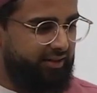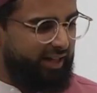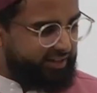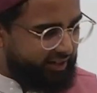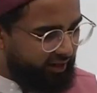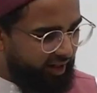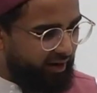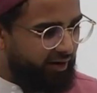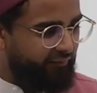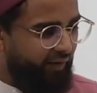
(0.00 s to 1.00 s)
Let's
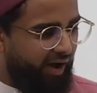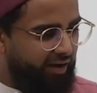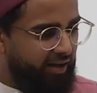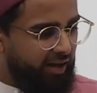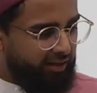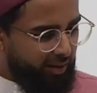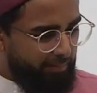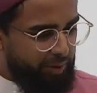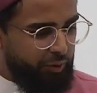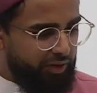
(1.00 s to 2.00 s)
clarify the
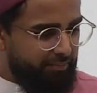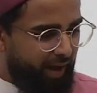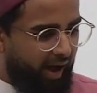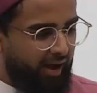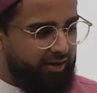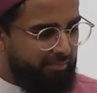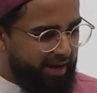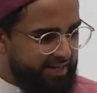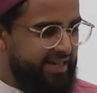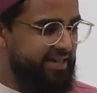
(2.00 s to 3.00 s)
beauty behind
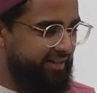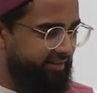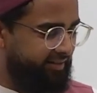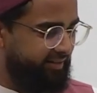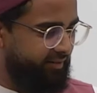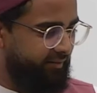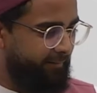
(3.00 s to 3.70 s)
my deeds.